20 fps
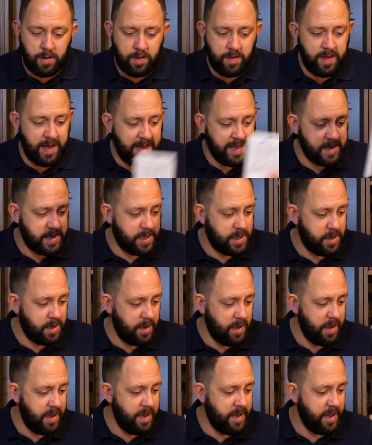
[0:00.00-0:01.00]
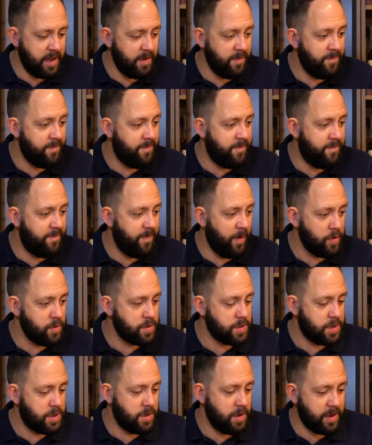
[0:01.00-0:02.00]
That's a
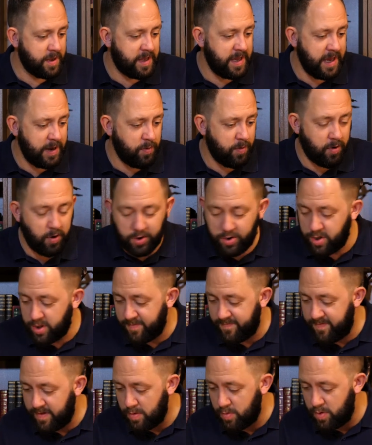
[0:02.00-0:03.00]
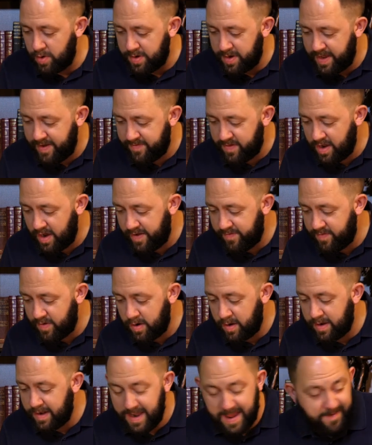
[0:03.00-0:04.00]
Vault. Again, we've got another Vault one there for the
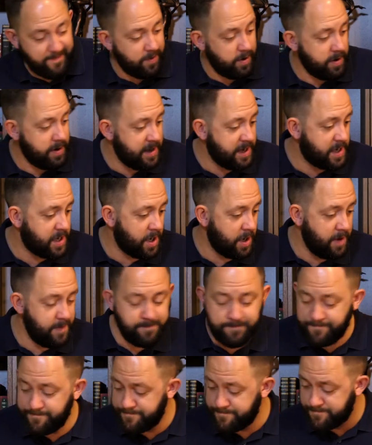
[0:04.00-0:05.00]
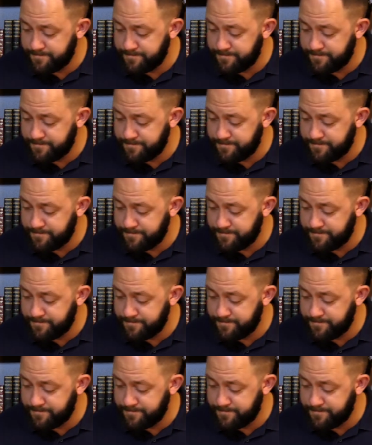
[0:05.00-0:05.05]
iPhone eleven this time.